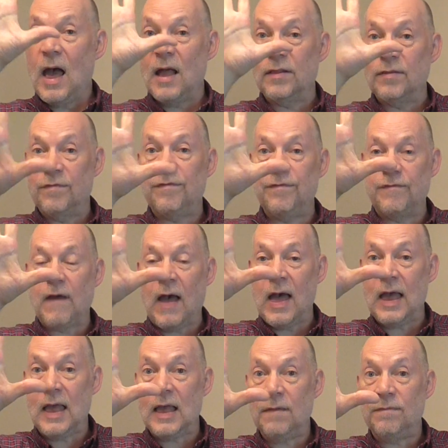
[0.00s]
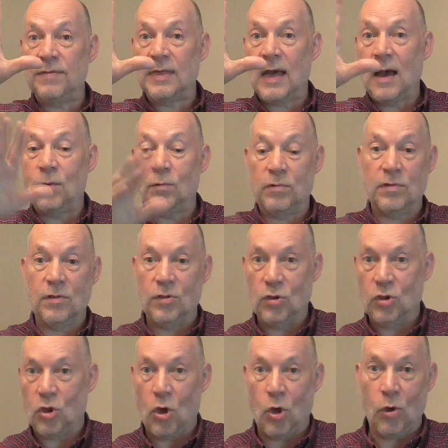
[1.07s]
And
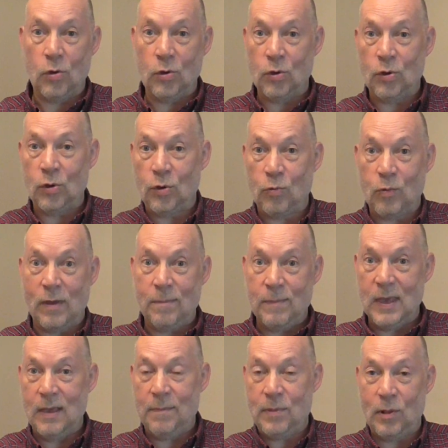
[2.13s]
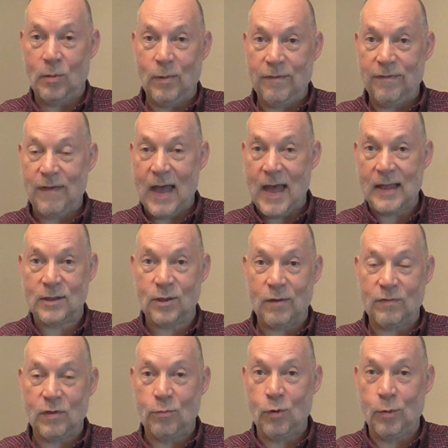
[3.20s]
5,000 hungry people were fed. You
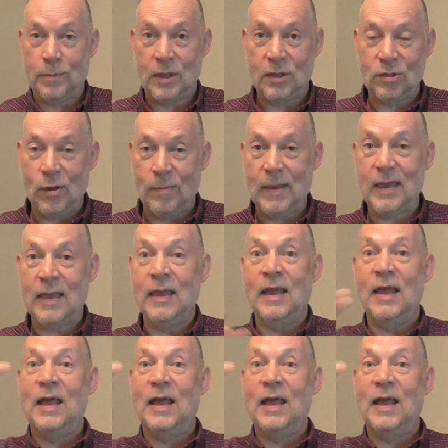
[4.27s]
have to rub your tummy.